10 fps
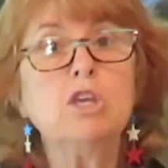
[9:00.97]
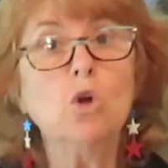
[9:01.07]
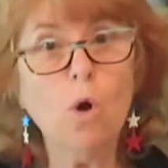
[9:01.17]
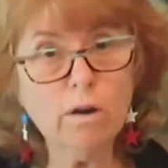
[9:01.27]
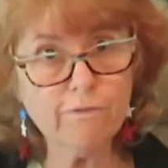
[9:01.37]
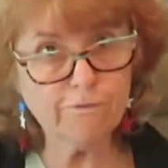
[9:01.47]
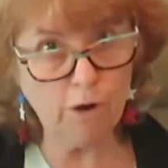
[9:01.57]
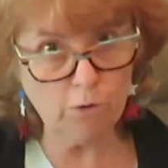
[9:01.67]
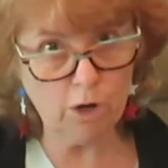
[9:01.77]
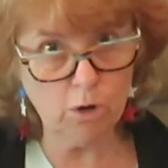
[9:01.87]
your
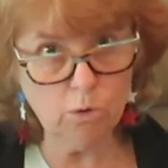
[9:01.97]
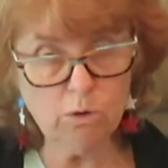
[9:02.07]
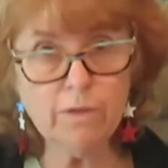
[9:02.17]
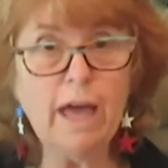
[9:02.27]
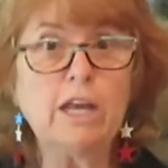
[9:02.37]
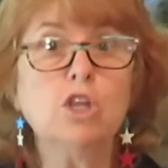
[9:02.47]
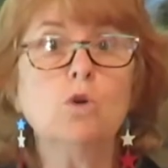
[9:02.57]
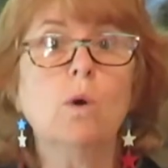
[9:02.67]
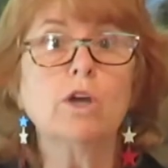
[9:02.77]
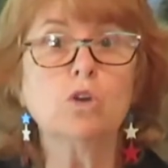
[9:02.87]
photo and you
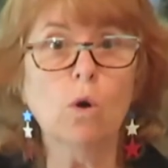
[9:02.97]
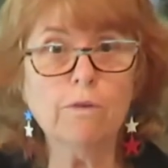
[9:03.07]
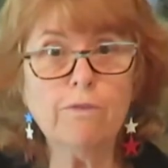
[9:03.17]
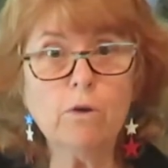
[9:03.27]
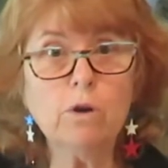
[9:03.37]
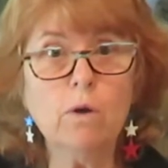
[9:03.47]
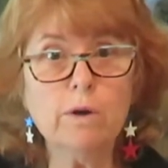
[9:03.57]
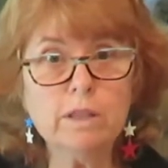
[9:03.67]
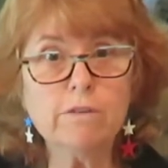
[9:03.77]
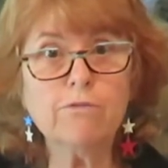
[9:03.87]
want your photo
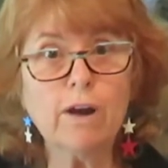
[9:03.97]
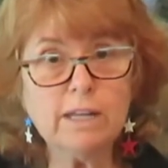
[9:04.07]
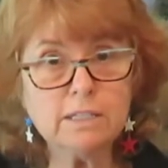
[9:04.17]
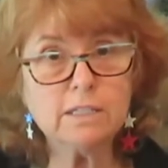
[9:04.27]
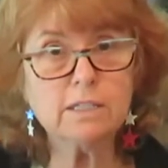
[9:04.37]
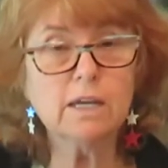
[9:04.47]
in the front,